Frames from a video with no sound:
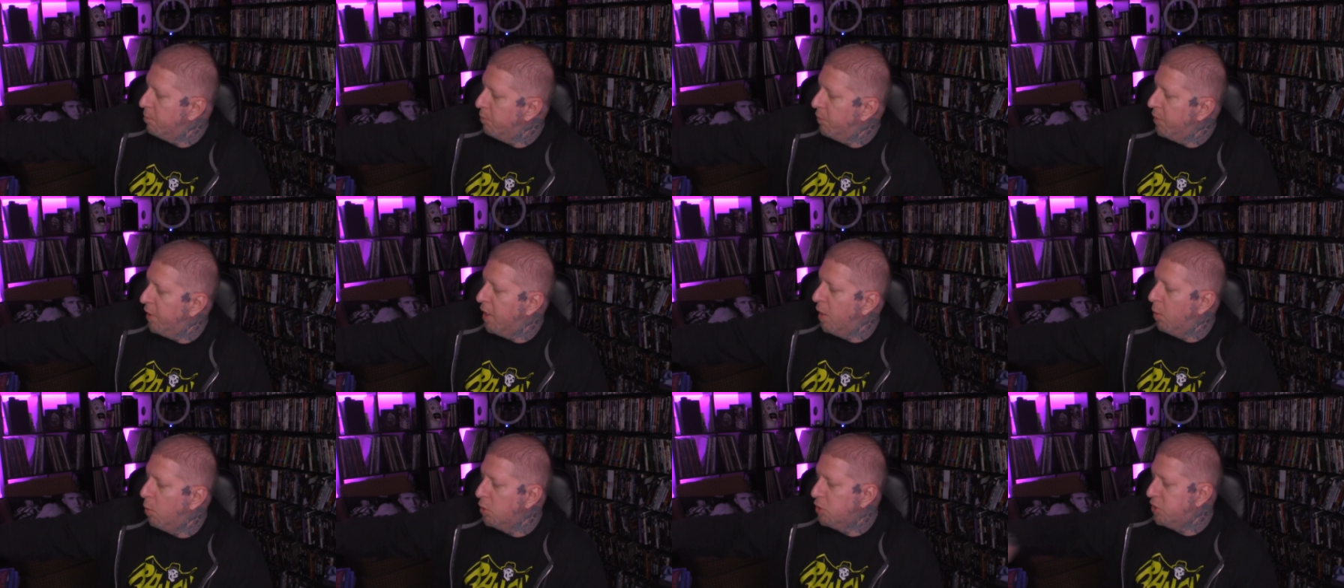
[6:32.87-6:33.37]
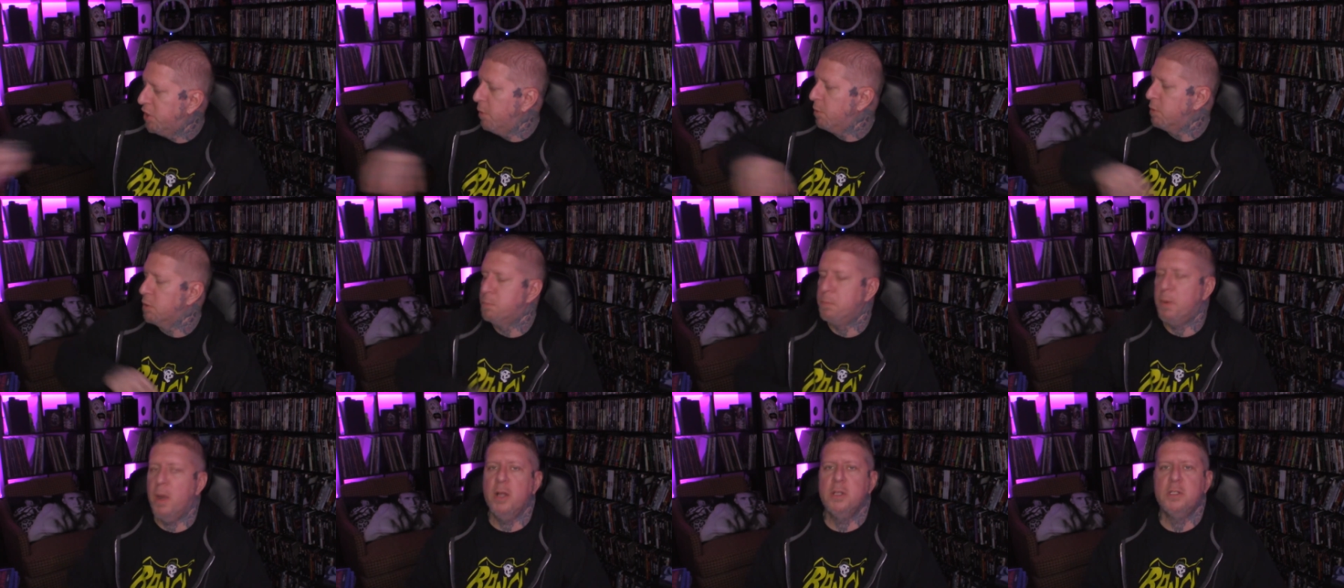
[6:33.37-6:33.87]
And I wish they would
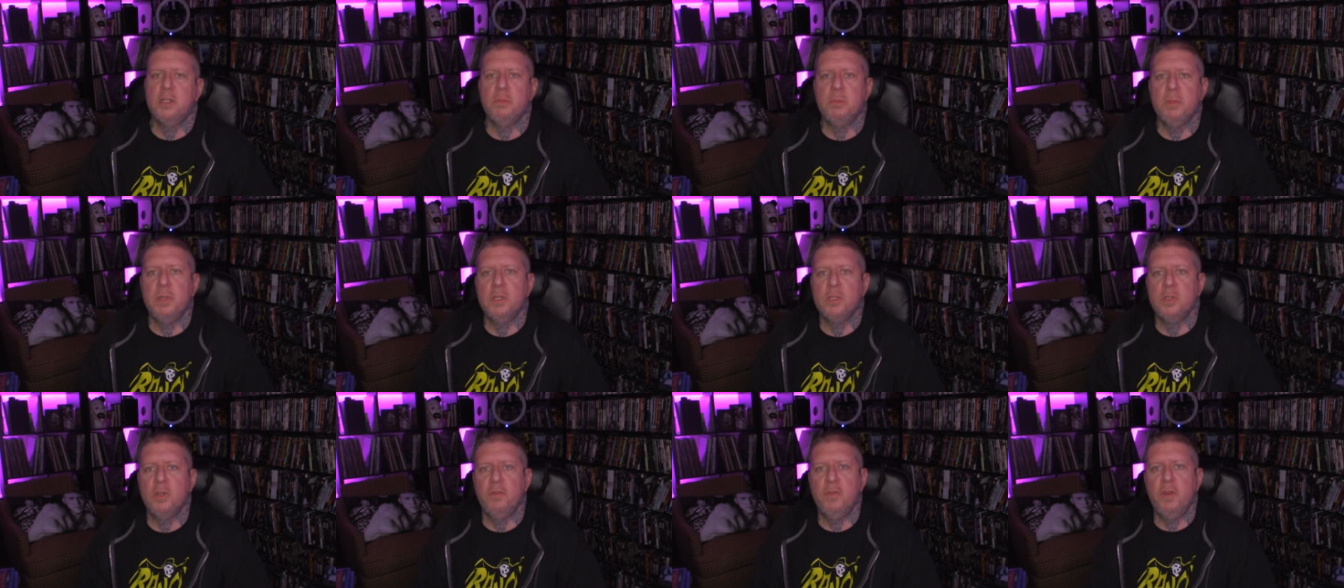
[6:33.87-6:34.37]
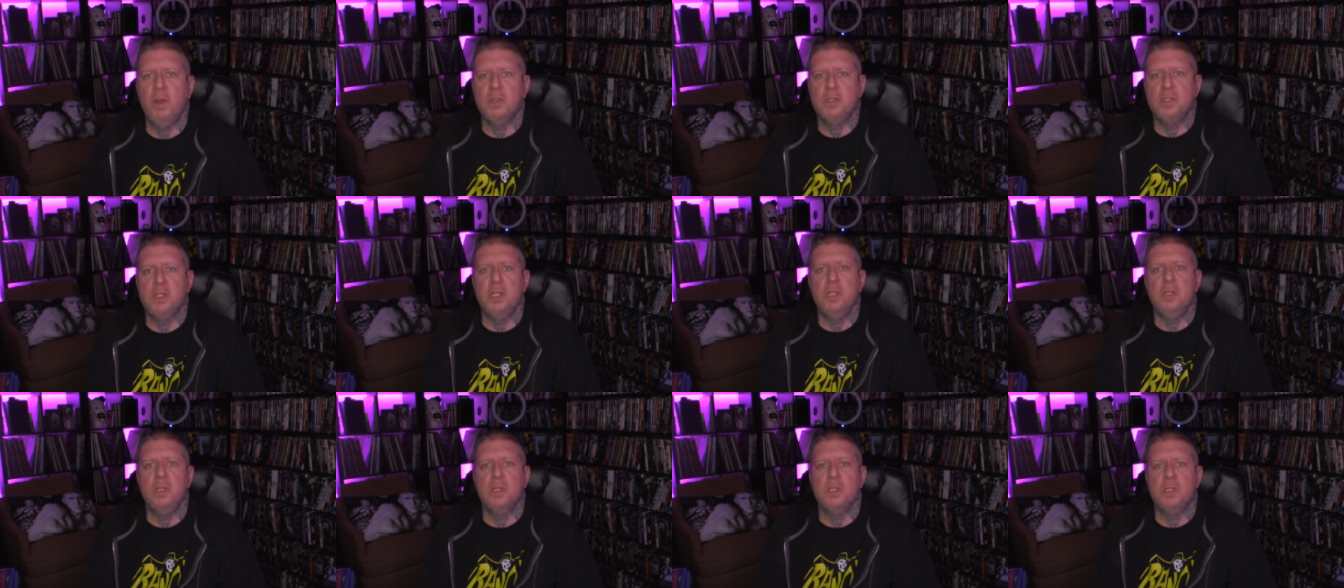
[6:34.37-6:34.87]
sponsor me. So if y'all
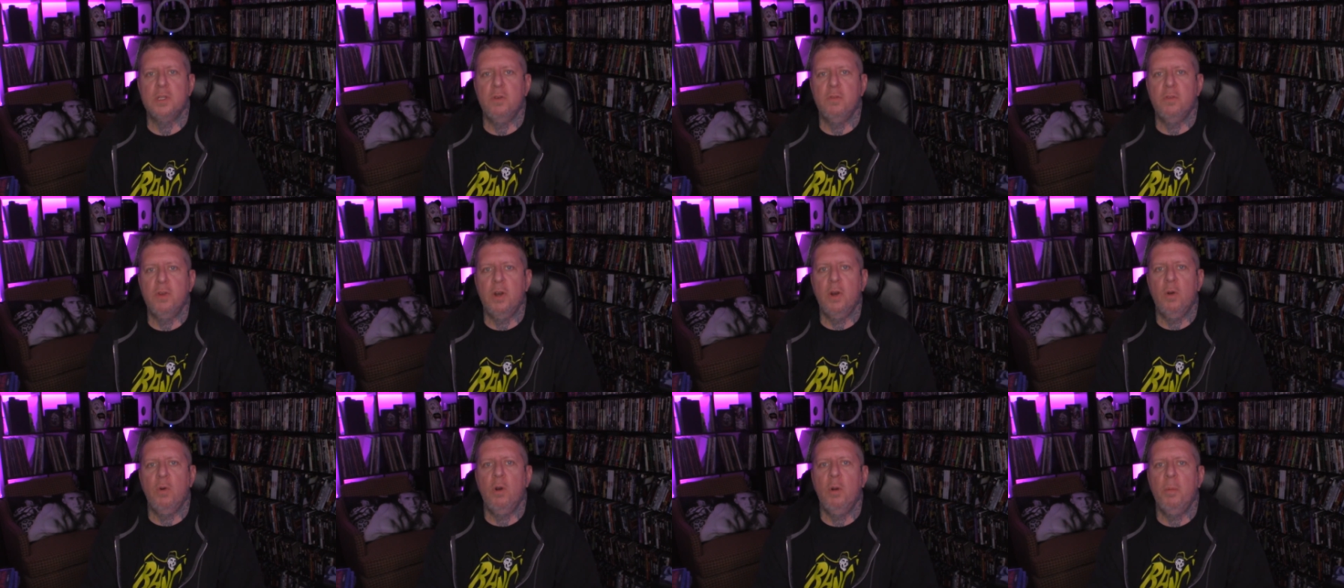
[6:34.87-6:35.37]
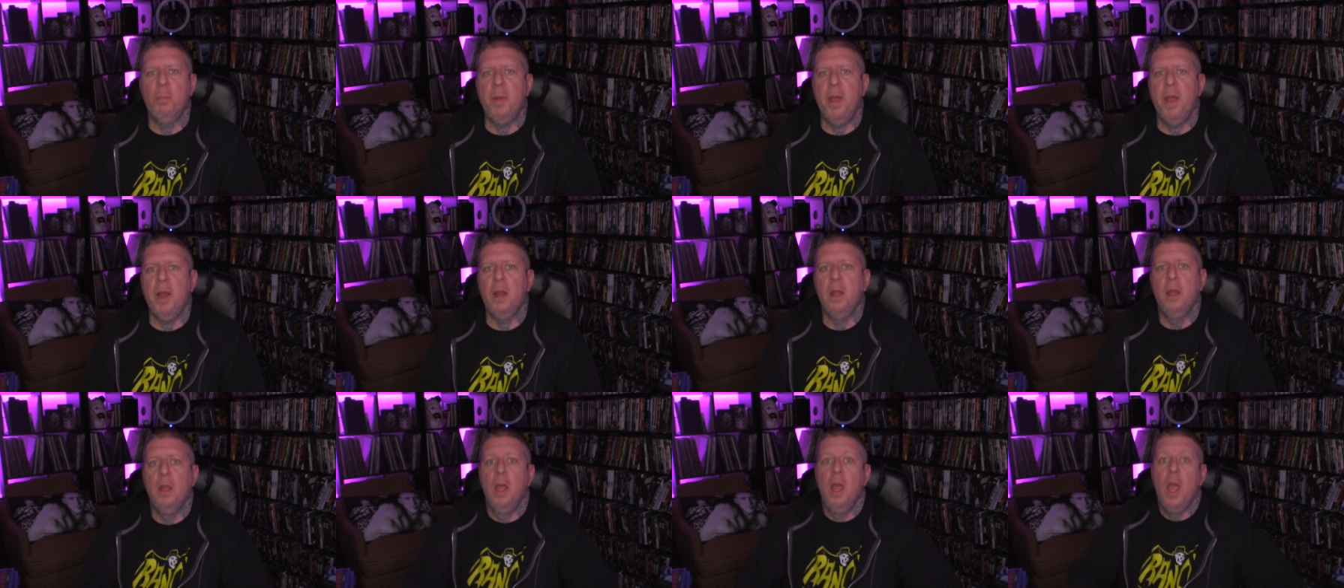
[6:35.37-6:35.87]
see this up there in horror pack,